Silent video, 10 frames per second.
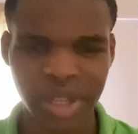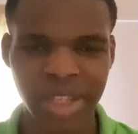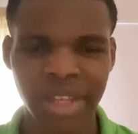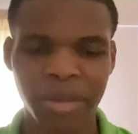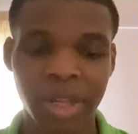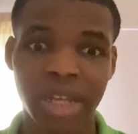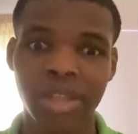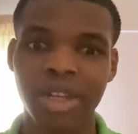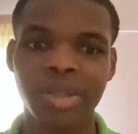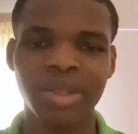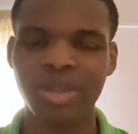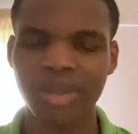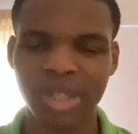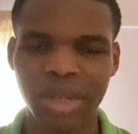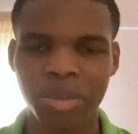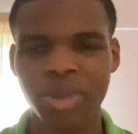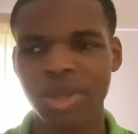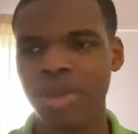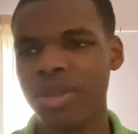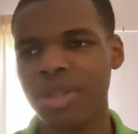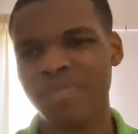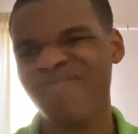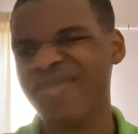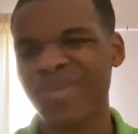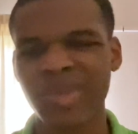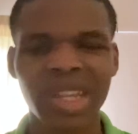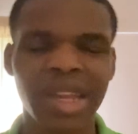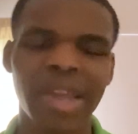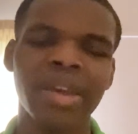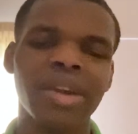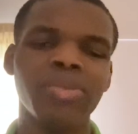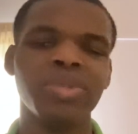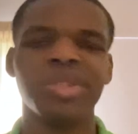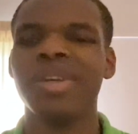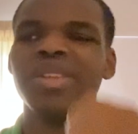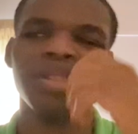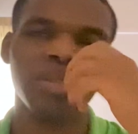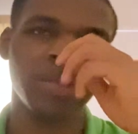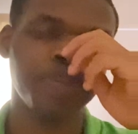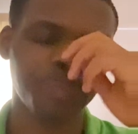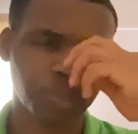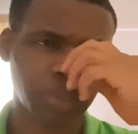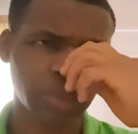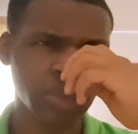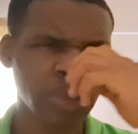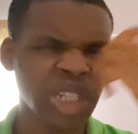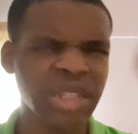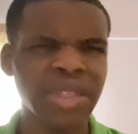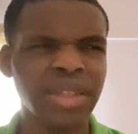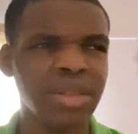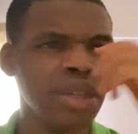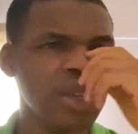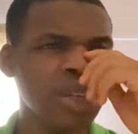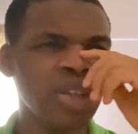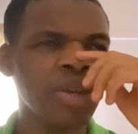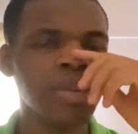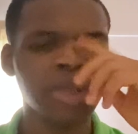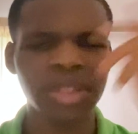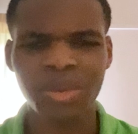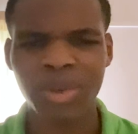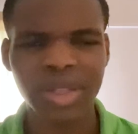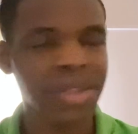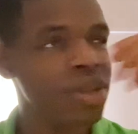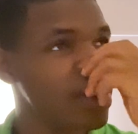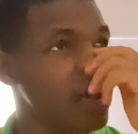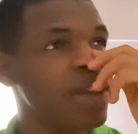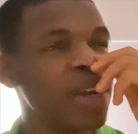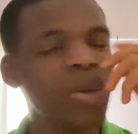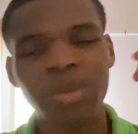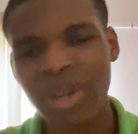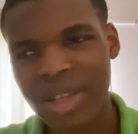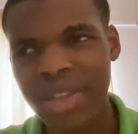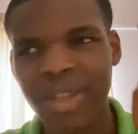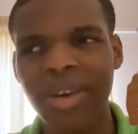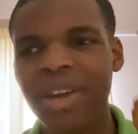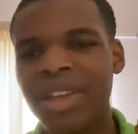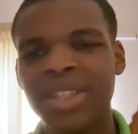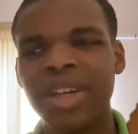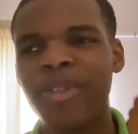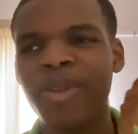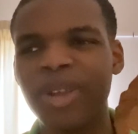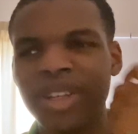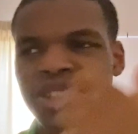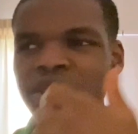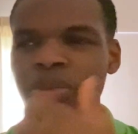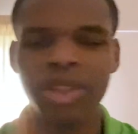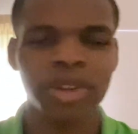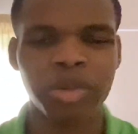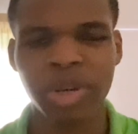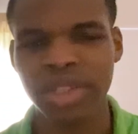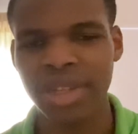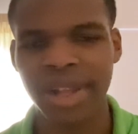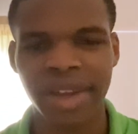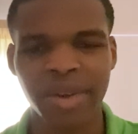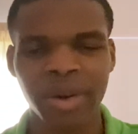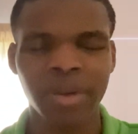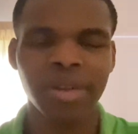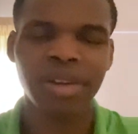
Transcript: They were like they're in too deep, can't get out discussing it. And then, what makes it worse? Now Ricky, right, is having a relationship with the Rapunzel-like girl.